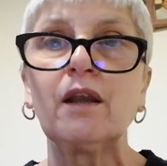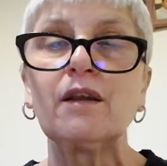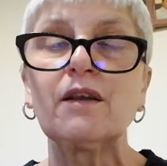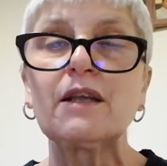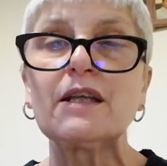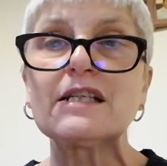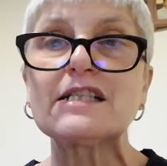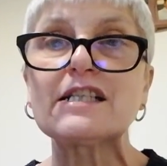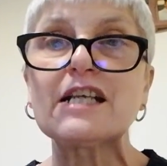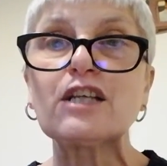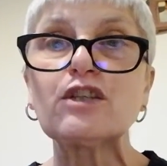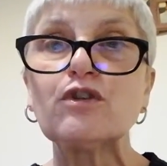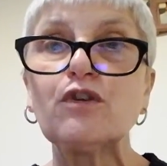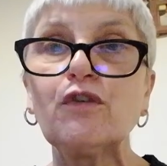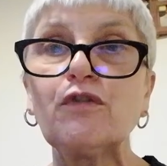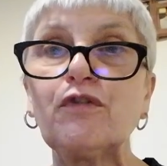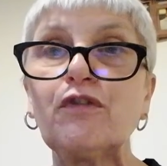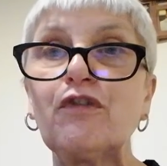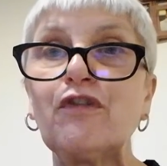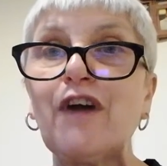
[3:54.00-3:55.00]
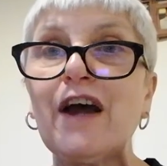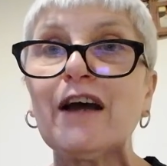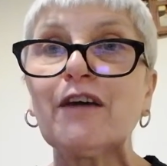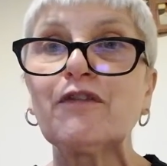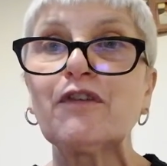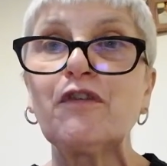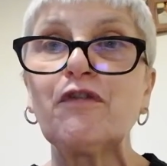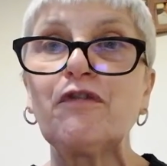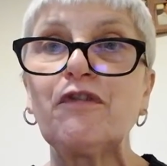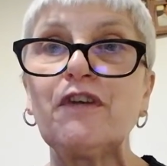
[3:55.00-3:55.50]
They set off
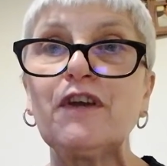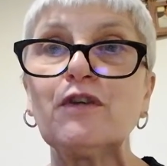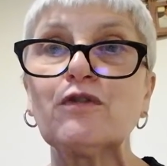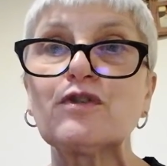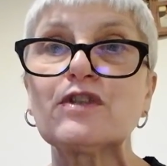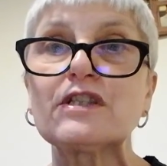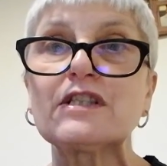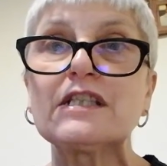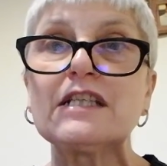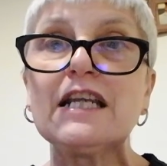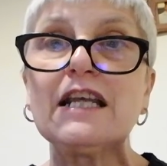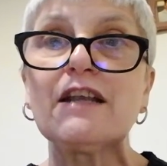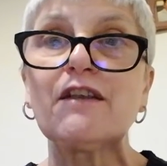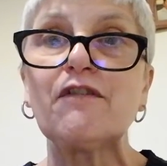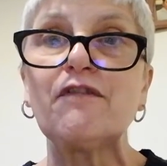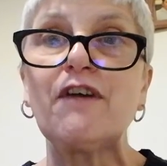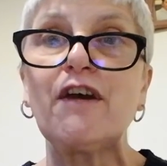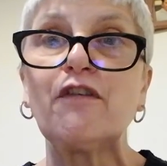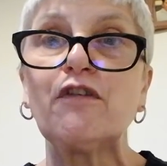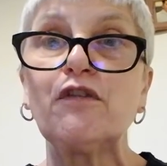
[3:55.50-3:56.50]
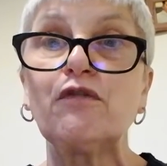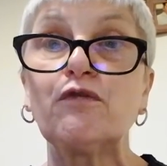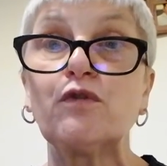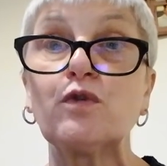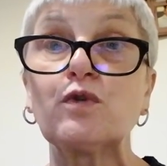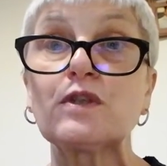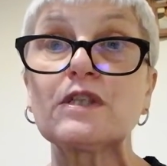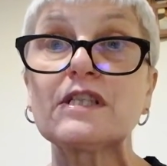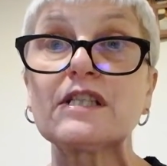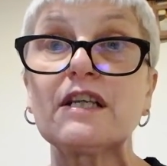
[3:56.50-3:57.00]
around the fields near the fairy
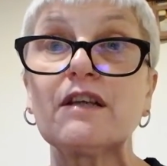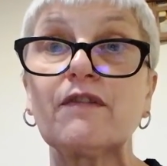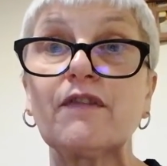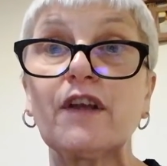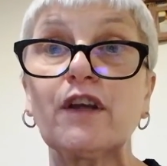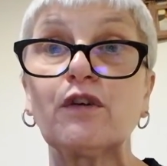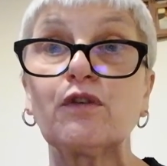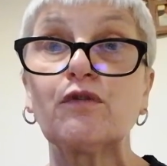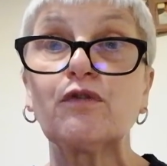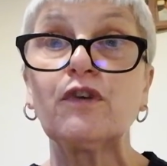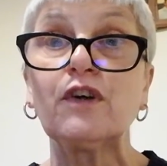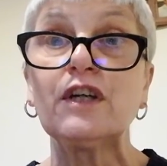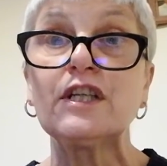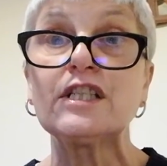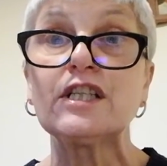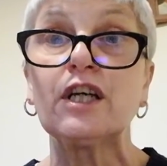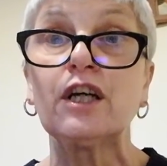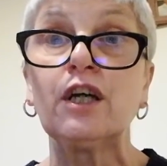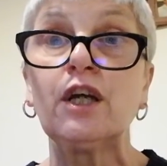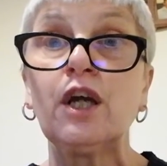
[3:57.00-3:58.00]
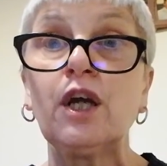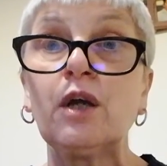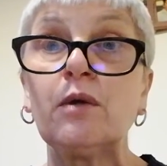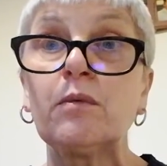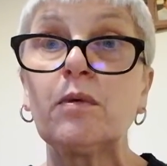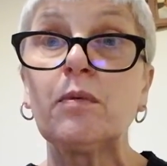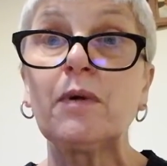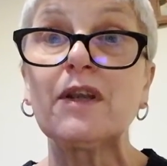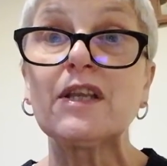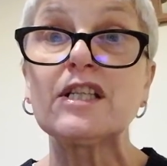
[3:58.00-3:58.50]
fort to see if they could find her,
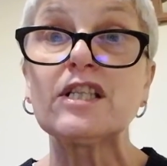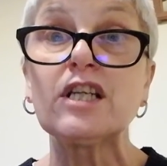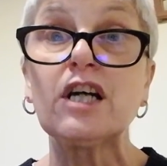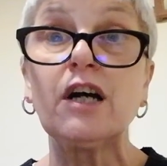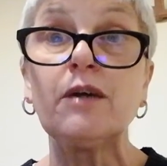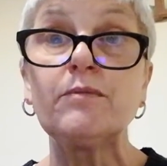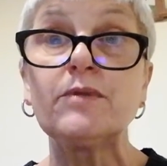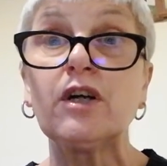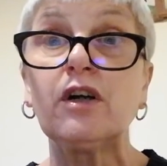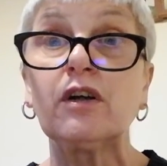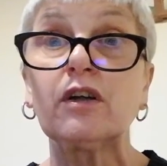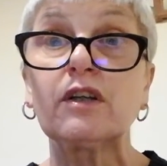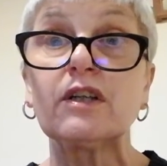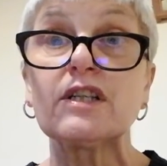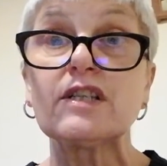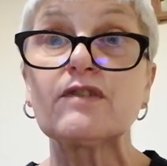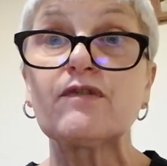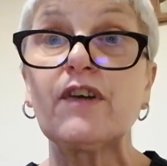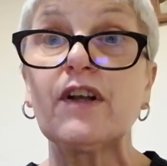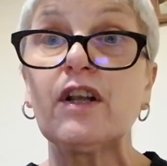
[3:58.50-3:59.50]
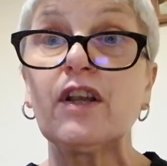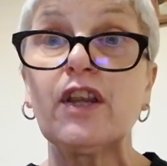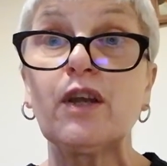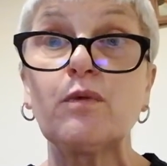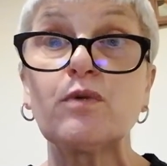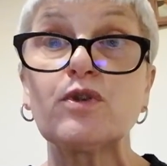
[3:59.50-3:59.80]
but by the time darkness fell there